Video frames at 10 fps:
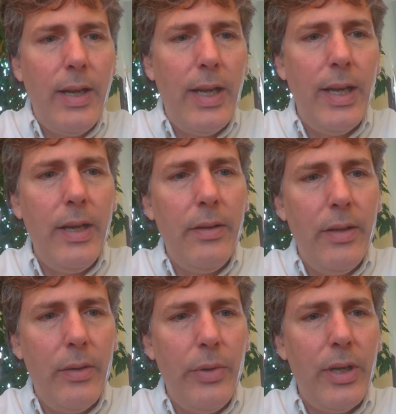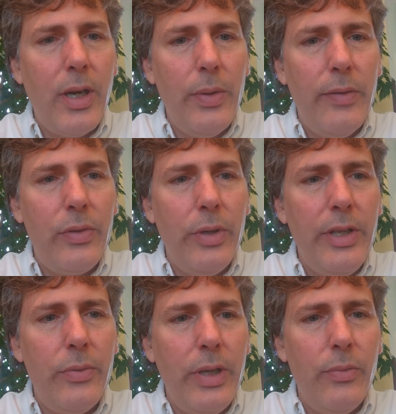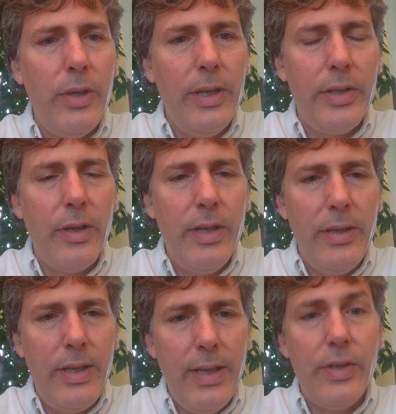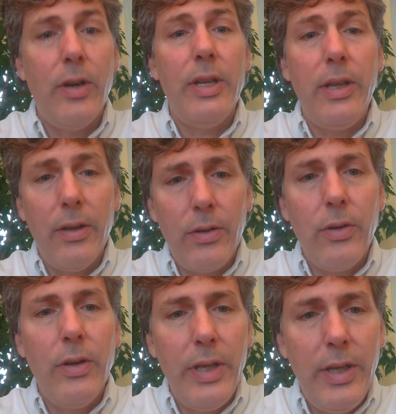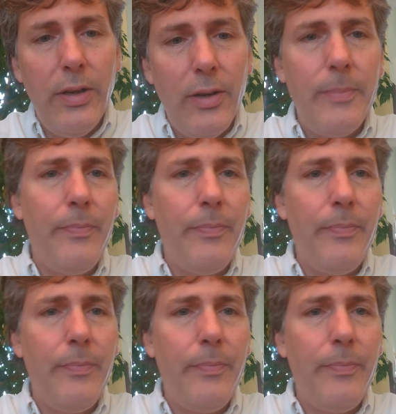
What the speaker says: And there we are. We have 2021 as our current year.